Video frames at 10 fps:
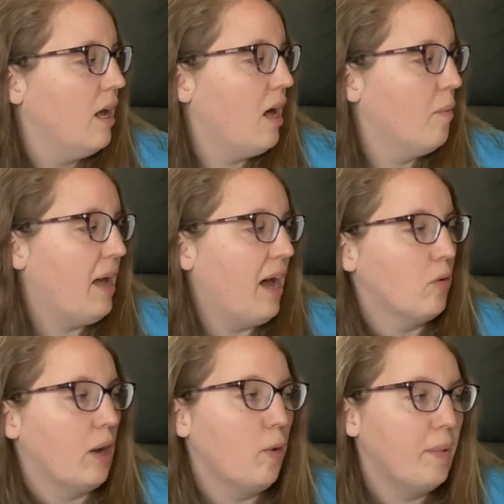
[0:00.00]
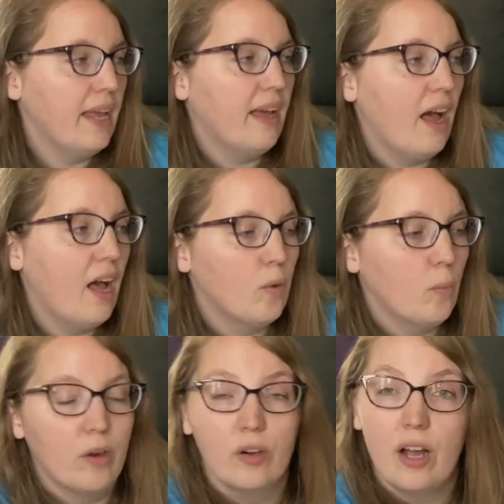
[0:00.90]
How do I obey God?
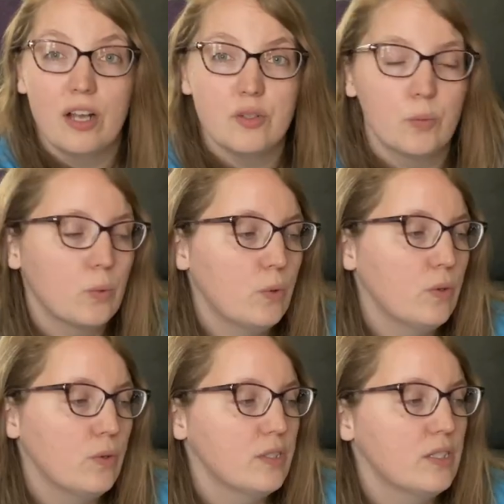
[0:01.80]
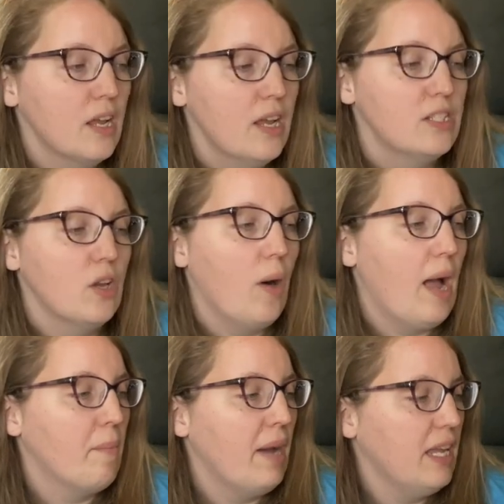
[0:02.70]
What are God's rules? So
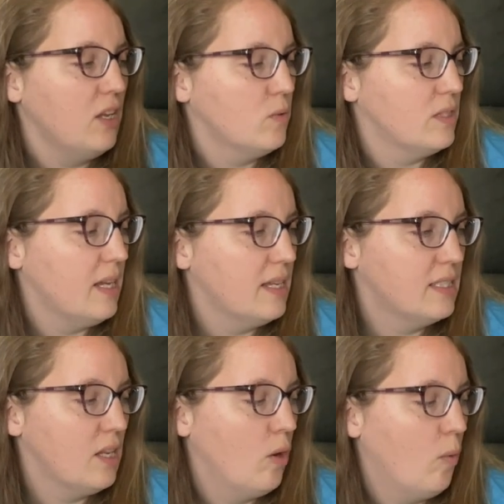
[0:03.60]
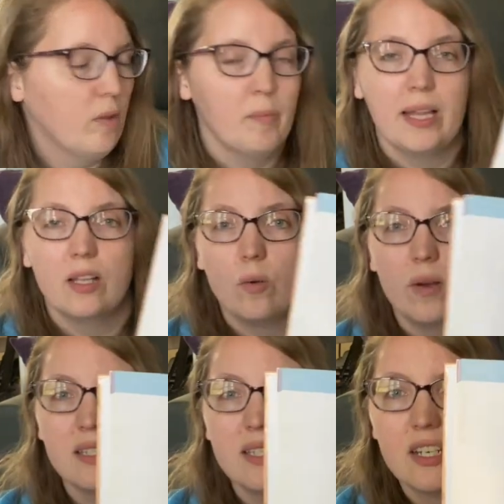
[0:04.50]
I might use this with my little
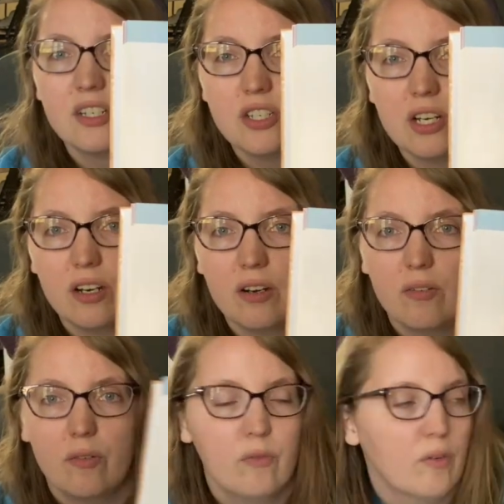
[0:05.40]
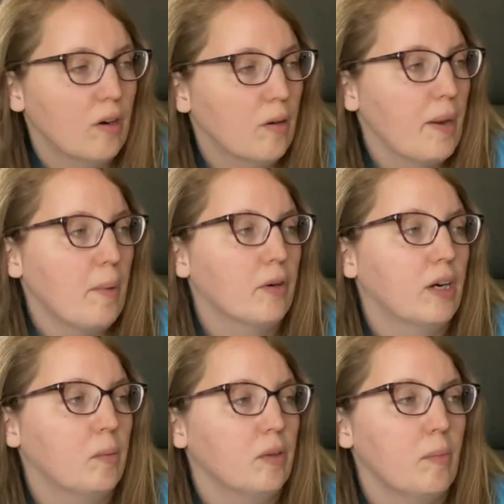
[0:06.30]
ones next year for Bible
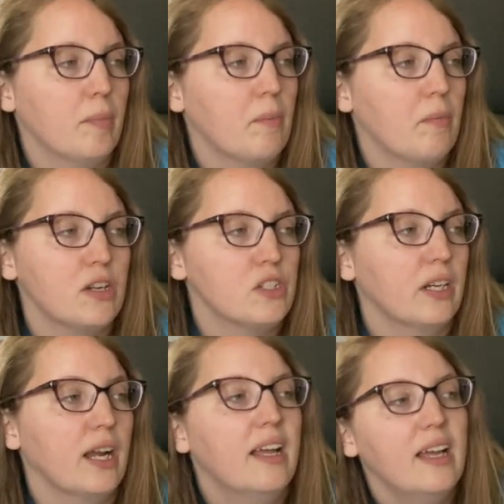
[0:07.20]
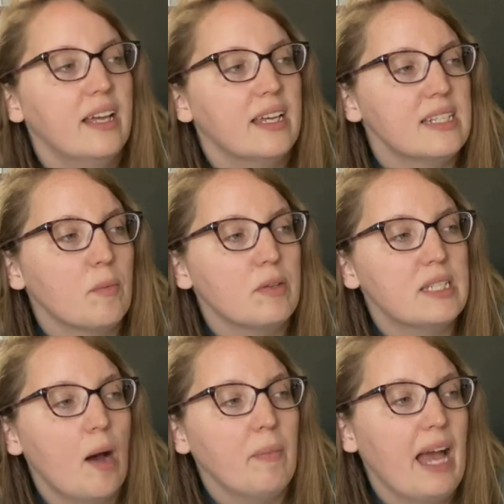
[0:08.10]
curriculum with them, but I'm not sure yet. Can someone
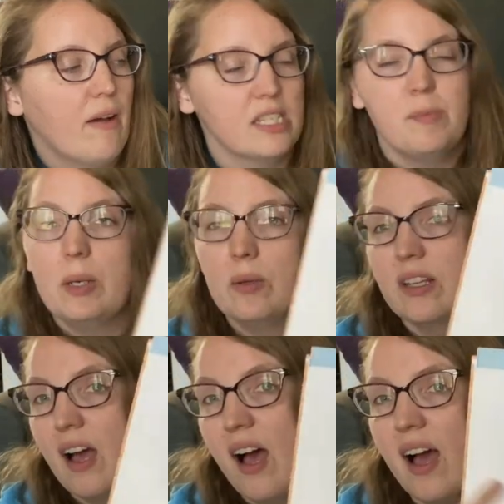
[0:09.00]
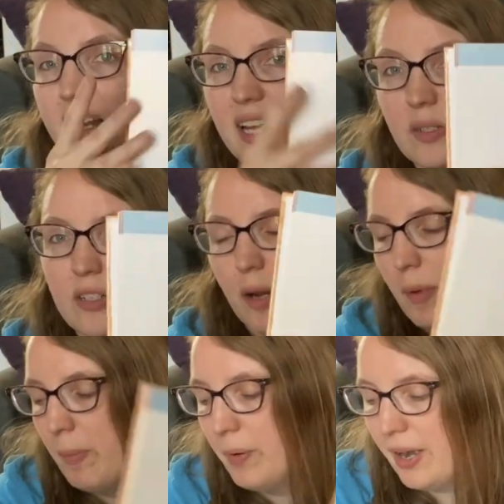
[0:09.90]
tell me how to speak with God as they're talking
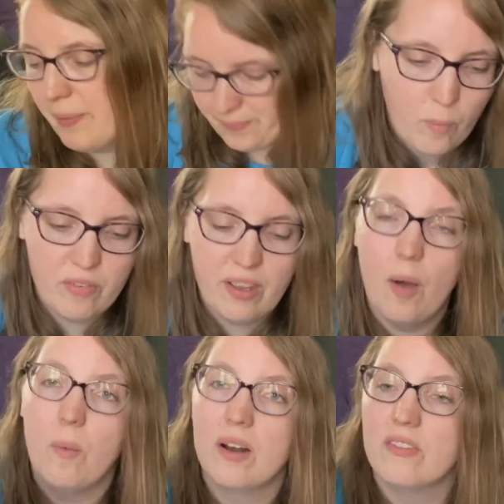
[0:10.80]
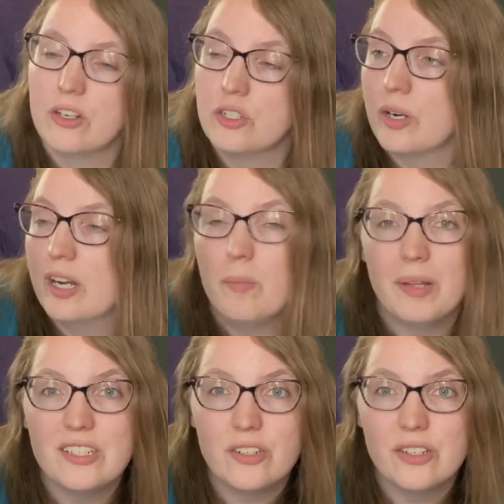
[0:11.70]
about prayer? We've got one of their
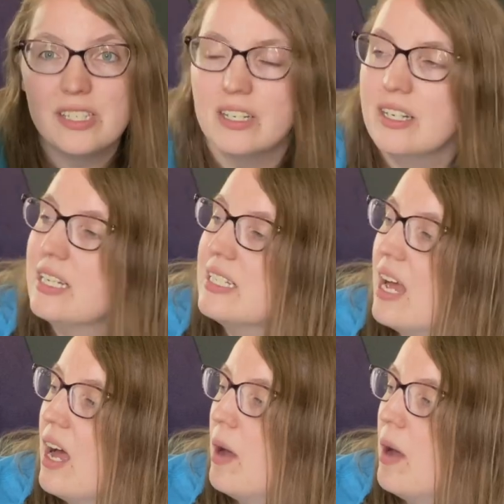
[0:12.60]
Trailblazer series.